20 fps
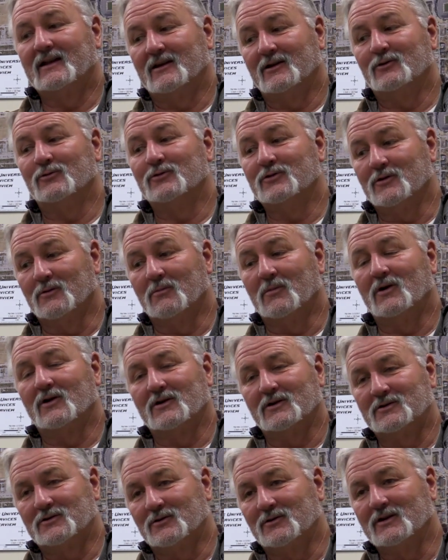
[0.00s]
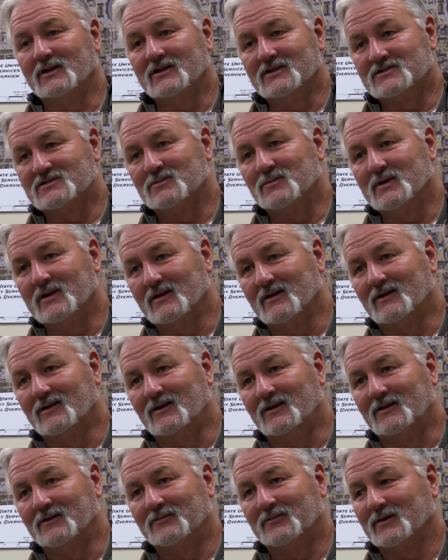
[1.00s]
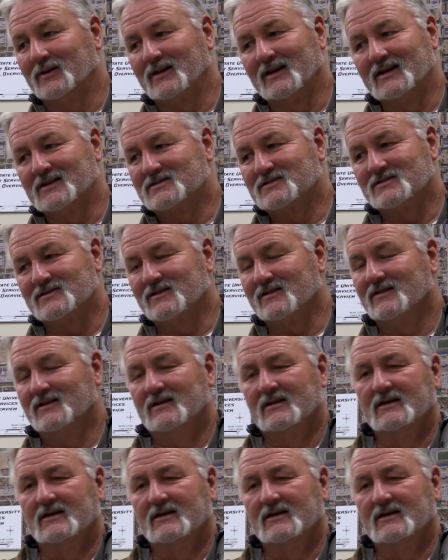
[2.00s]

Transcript: I know your monitor needs to be off, and that's